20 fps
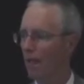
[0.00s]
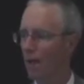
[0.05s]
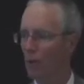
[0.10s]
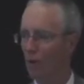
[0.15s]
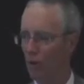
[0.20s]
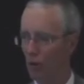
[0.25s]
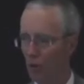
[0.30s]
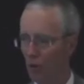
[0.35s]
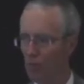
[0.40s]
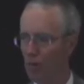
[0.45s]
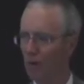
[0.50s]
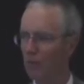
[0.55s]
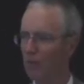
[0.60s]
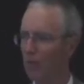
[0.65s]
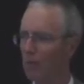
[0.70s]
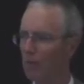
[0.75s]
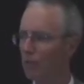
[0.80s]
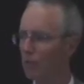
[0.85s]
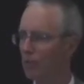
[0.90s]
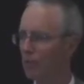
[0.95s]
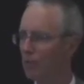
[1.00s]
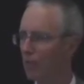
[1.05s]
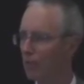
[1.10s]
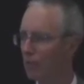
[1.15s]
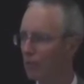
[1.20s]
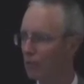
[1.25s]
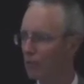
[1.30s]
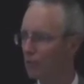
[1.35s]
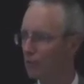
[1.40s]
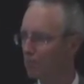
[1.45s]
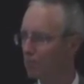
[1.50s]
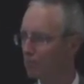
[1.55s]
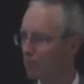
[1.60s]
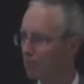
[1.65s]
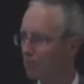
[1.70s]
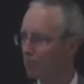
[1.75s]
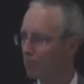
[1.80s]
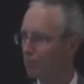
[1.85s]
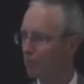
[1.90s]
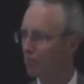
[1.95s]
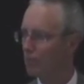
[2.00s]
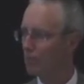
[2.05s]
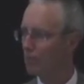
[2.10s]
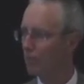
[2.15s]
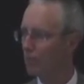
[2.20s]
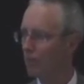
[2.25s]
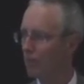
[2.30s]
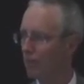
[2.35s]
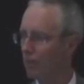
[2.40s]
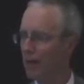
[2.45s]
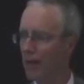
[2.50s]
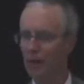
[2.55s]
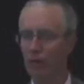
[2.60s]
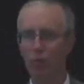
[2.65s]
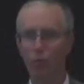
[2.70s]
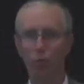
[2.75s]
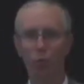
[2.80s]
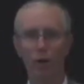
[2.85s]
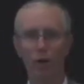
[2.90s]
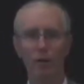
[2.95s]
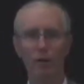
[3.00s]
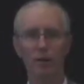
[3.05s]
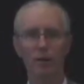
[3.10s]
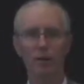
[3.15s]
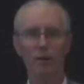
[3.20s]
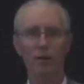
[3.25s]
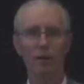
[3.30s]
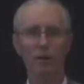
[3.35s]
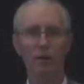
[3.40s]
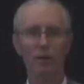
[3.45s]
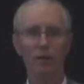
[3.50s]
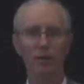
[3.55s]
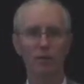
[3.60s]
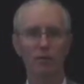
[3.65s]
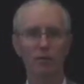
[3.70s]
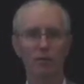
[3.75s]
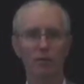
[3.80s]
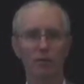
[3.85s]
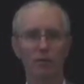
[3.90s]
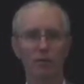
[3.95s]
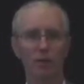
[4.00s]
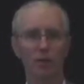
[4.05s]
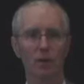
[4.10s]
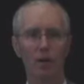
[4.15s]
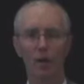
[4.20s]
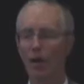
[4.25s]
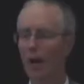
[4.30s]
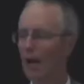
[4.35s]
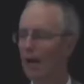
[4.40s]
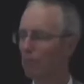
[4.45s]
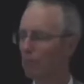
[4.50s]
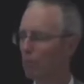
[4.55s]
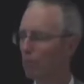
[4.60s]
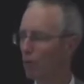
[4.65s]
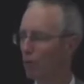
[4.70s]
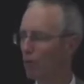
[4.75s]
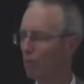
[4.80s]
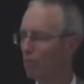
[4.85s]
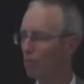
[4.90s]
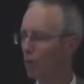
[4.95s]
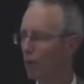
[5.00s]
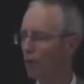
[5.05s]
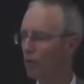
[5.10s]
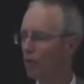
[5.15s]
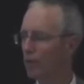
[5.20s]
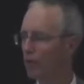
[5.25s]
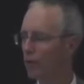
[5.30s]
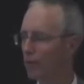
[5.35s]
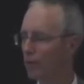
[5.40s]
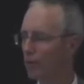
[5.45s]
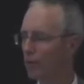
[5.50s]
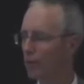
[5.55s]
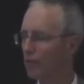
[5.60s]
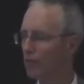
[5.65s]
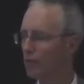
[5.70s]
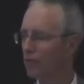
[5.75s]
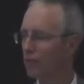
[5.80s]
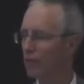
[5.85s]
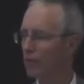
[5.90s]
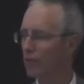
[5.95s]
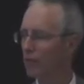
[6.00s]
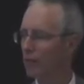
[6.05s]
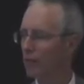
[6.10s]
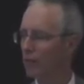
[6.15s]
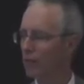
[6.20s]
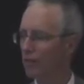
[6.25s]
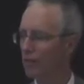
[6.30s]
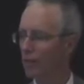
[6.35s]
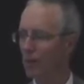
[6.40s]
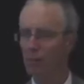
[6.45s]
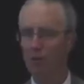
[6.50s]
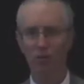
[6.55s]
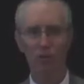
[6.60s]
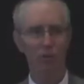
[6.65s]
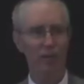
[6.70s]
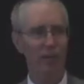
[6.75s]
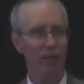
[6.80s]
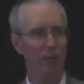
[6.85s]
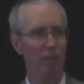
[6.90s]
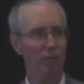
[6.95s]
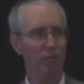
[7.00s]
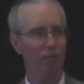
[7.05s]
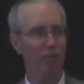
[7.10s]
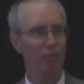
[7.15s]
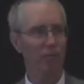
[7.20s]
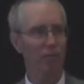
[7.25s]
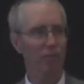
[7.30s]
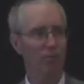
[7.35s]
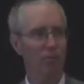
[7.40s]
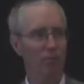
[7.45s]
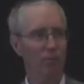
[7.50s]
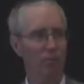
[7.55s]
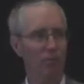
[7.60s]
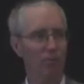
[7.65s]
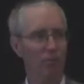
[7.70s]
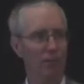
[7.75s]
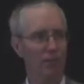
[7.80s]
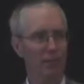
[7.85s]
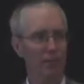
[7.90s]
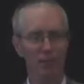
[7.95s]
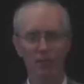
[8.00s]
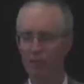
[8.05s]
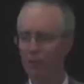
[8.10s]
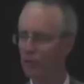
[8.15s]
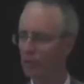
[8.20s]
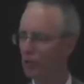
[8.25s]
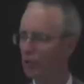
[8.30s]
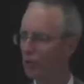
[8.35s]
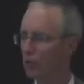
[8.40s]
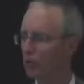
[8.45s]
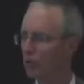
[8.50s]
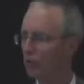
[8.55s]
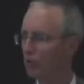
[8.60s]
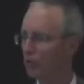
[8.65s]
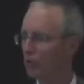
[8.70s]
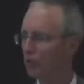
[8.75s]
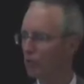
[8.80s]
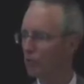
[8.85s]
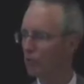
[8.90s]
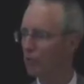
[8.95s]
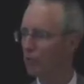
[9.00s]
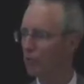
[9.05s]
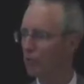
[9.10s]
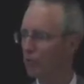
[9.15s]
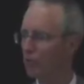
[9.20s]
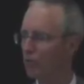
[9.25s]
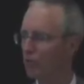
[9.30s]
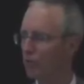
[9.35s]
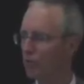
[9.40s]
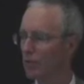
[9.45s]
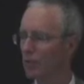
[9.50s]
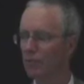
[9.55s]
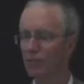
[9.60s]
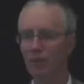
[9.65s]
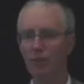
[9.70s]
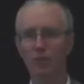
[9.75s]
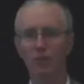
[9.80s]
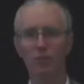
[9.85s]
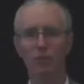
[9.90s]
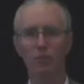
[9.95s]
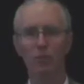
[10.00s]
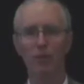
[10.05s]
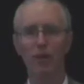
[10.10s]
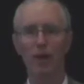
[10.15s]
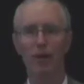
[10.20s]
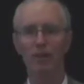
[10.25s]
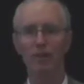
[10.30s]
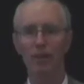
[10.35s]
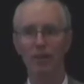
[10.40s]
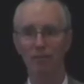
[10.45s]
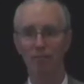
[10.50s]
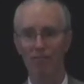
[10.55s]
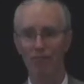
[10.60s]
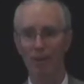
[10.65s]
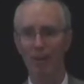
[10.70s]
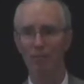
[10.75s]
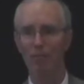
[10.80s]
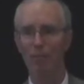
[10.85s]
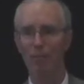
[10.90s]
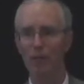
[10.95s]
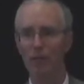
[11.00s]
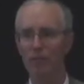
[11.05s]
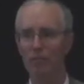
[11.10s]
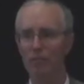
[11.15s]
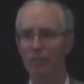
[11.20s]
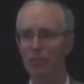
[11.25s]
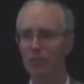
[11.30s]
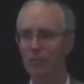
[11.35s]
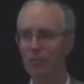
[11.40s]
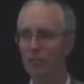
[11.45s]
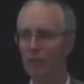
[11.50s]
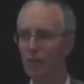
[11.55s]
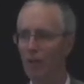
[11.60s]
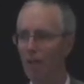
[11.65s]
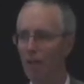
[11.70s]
We all know about temperature cables. I've added one bullet point to the end of this that temperature cables, potentially you can use those to reduce the need for confined space entry.